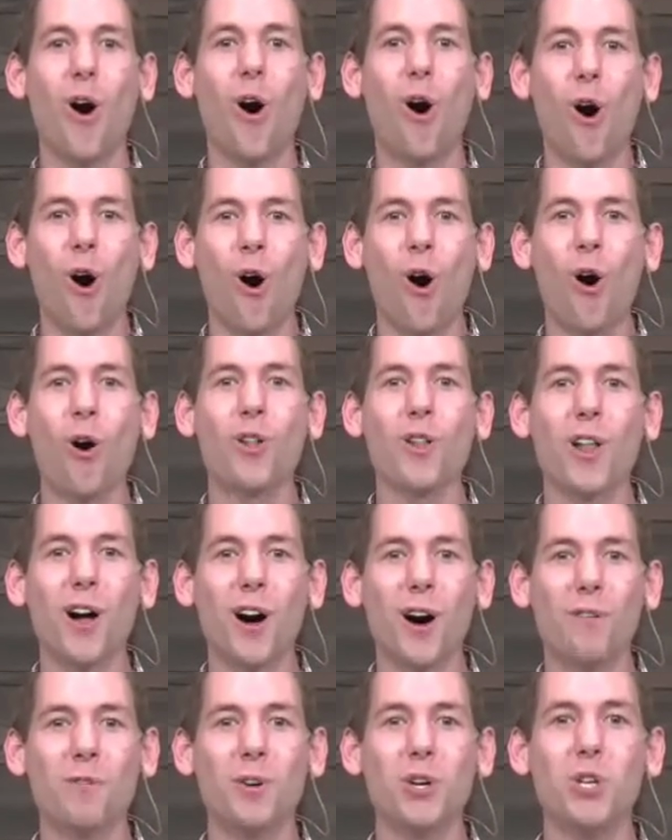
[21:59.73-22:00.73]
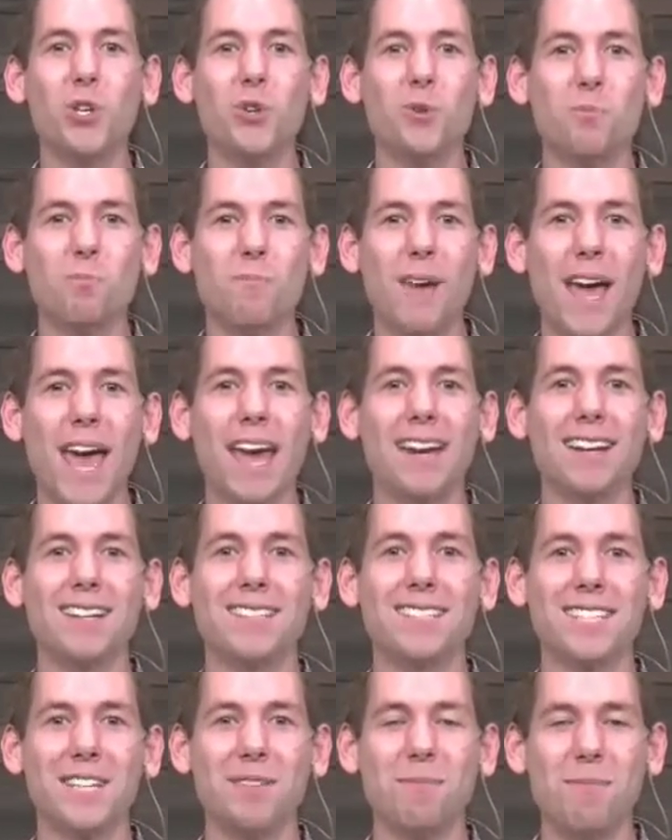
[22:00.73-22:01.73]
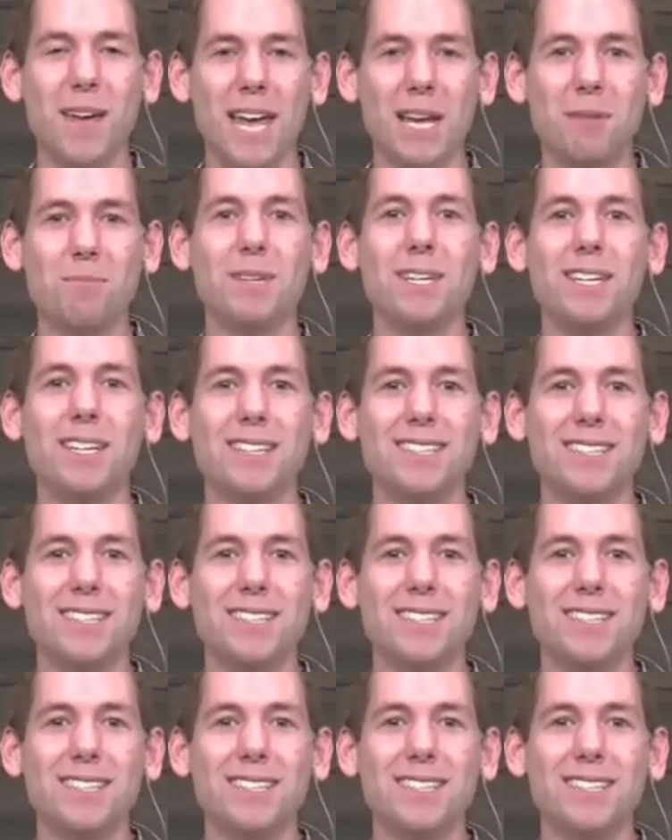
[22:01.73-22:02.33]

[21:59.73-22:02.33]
All of humanity may be